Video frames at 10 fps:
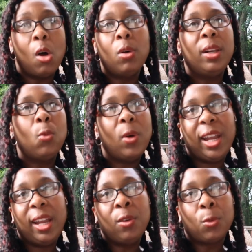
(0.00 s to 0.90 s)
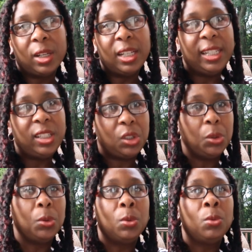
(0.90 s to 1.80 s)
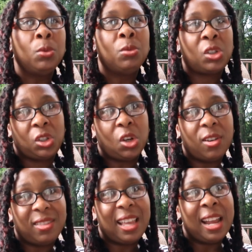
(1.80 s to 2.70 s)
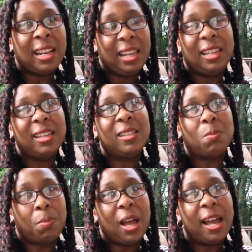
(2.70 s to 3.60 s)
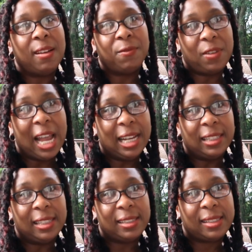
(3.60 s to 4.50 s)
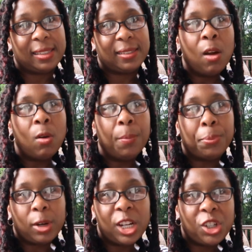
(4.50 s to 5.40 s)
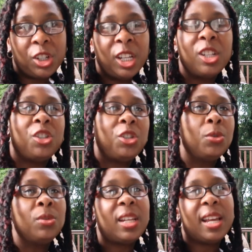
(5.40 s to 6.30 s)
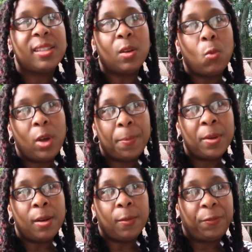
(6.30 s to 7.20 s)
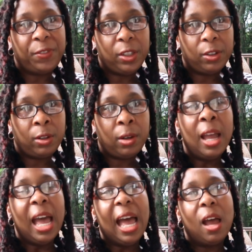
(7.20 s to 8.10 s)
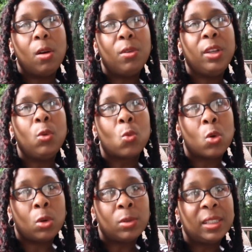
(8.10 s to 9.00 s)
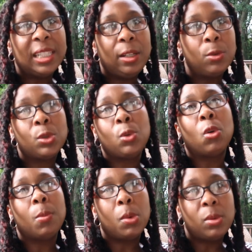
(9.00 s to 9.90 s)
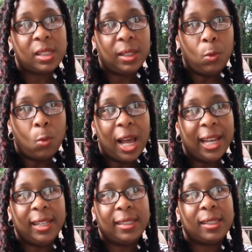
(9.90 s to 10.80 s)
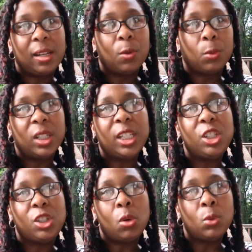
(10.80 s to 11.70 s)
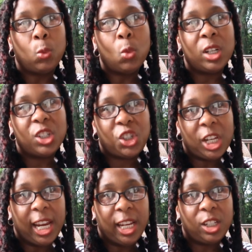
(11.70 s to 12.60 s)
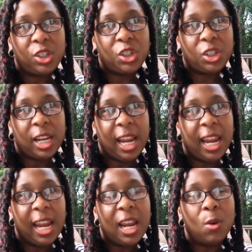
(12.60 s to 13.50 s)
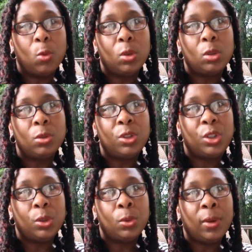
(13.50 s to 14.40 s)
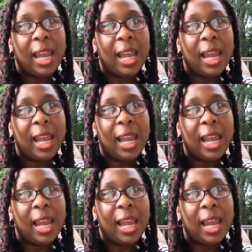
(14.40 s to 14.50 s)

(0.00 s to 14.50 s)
the only way really to start that is by violence. How oppression is used as a weapon of fear, how the world leaders who are mostly white really don't want change and will do